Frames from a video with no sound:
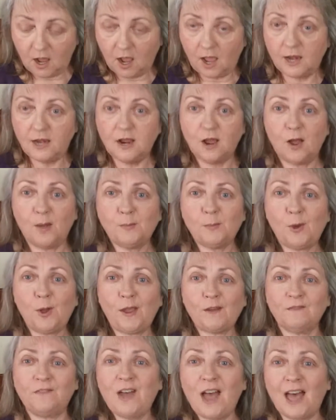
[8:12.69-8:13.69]
I know I'm
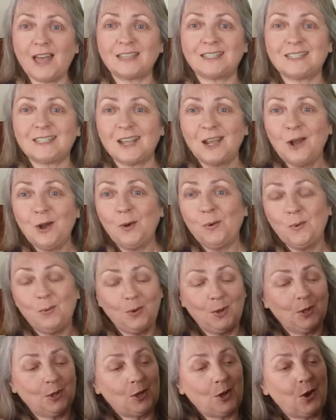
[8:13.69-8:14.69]
going fast.
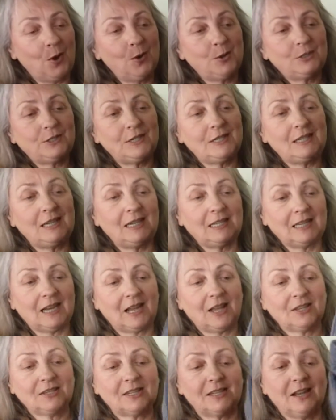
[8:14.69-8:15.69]
We'll go into
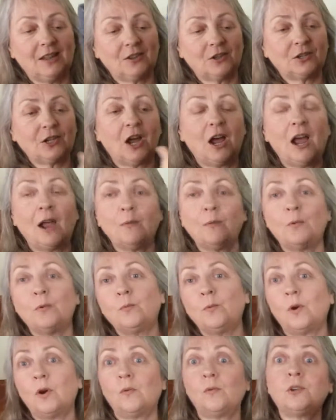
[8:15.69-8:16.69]
details another
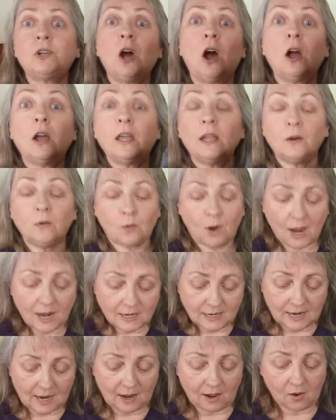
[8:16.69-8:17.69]
time. We're talking
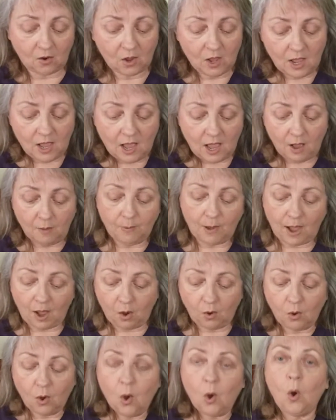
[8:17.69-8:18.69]
right now
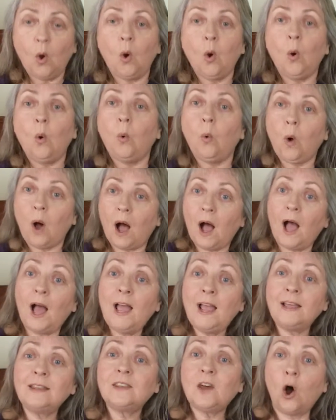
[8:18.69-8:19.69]
about
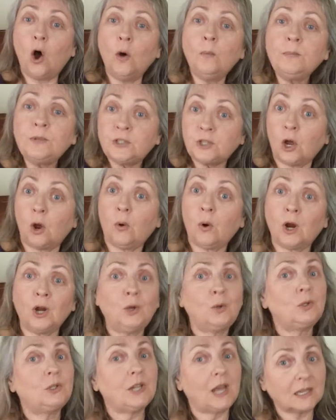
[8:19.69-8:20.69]
why the home sewer
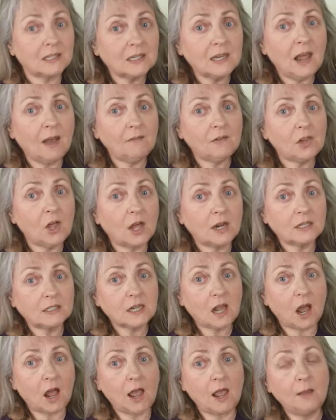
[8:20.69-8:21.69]
who doesn't have a lot of
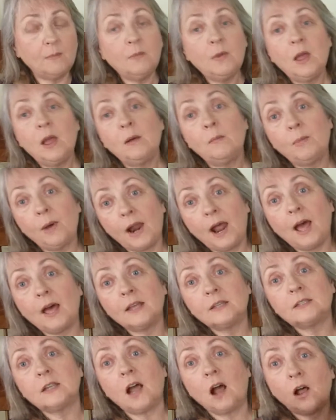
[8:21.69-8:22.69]
time but
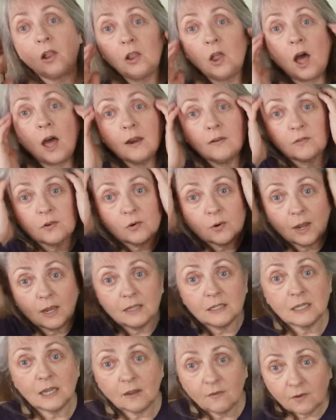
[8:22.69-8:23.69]
has a lot of
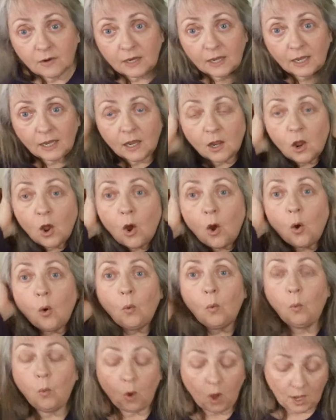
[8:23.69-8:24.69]
creativity
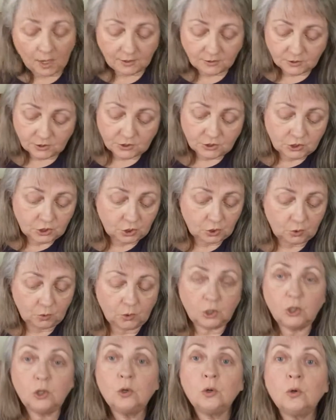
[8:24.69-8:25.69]
wants to
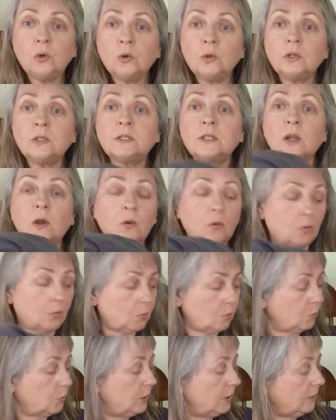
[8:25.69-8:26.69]
use
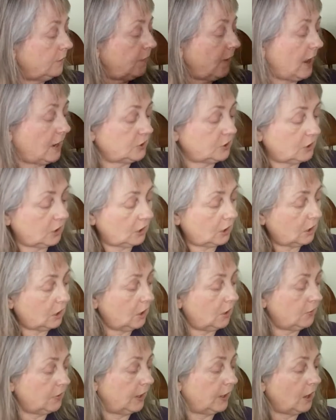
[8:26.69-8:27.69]
ReFashion
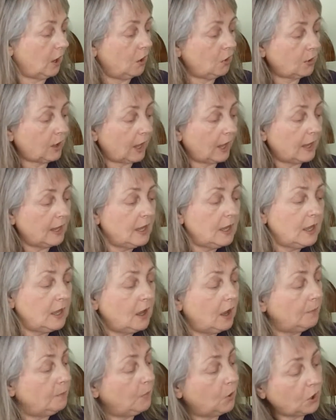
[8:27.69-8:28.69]
clothing. Okay,
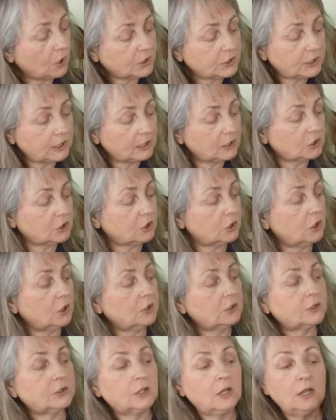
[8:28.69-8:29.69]
more
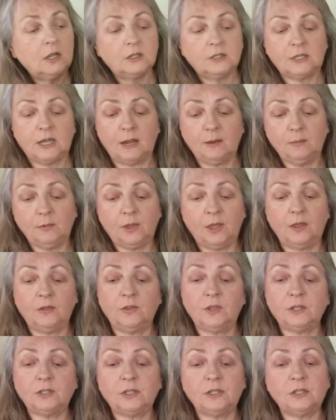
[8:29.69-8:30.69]
t-shirts, same thing.
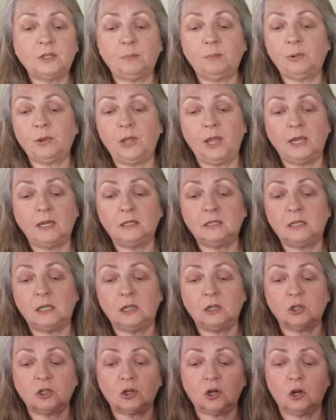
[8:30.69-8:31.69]
This is a plain
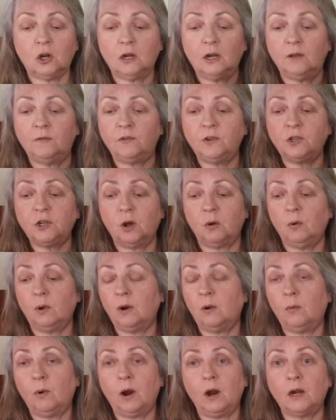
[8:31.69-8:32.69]
t-shirt. If you don't
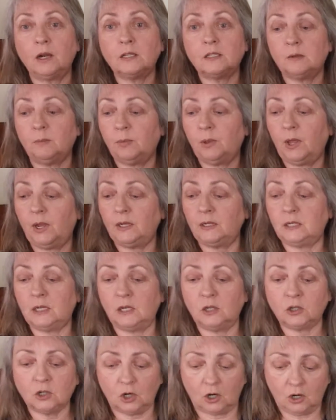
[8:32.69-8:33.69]
want to wear it as a plain
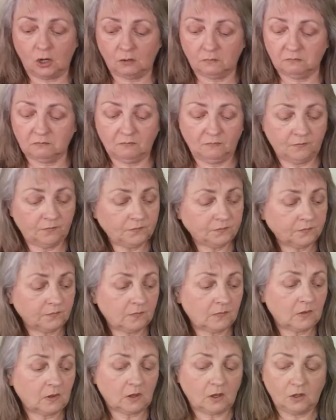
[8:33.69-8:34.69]
t-shirt,
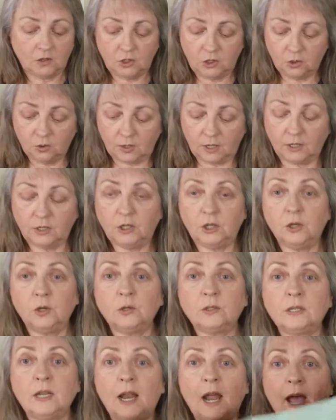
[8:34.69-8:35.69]
you can
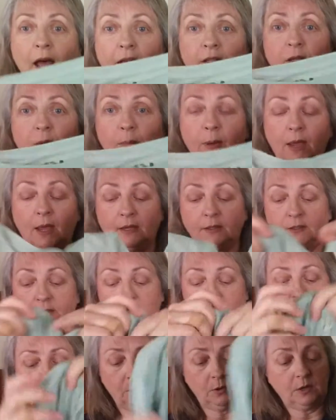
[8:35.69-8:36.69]
use it as a base.
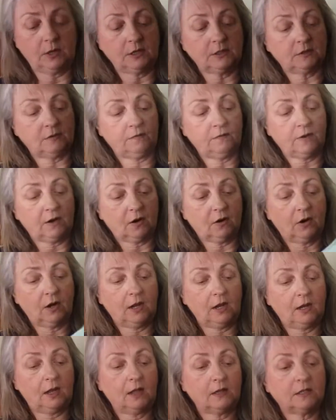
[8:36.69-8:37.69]
This one is
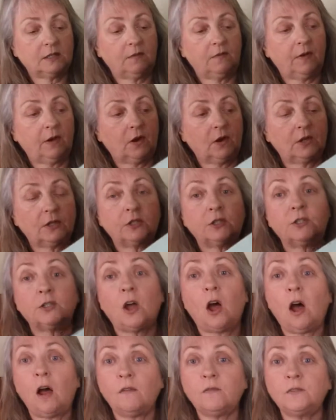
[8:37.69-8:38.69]
it's a very
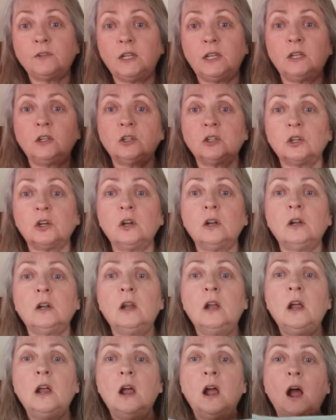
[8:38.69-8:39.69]
soft t-shirt.
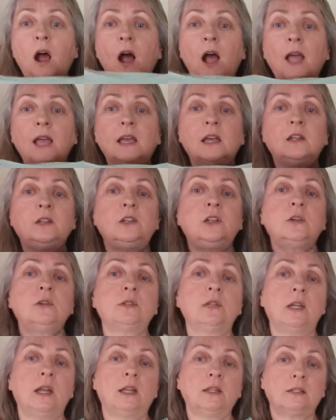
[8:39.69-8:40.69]
I could
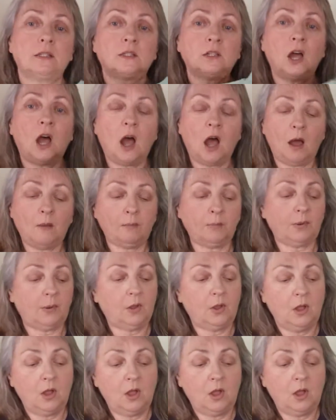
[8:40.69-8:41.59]
use it as a top.